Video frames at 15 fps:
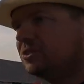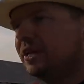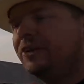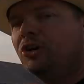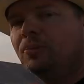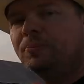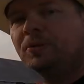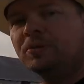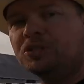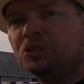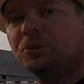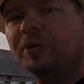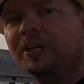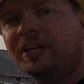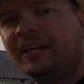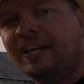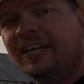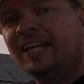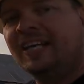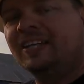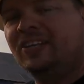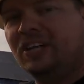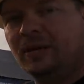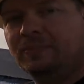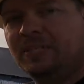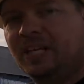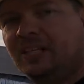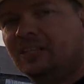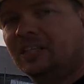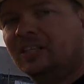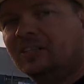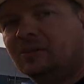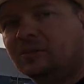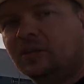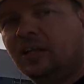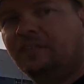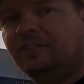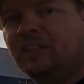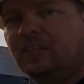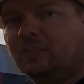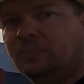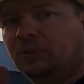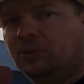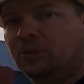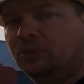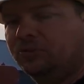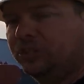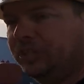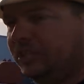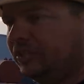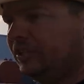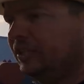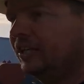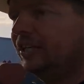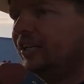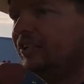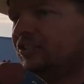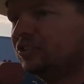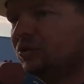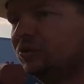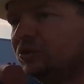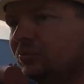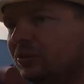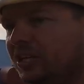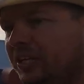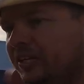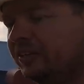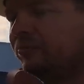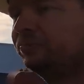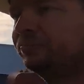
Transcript: And I hope you enjoyed the update on Old Lefty the Bull over there and soon to be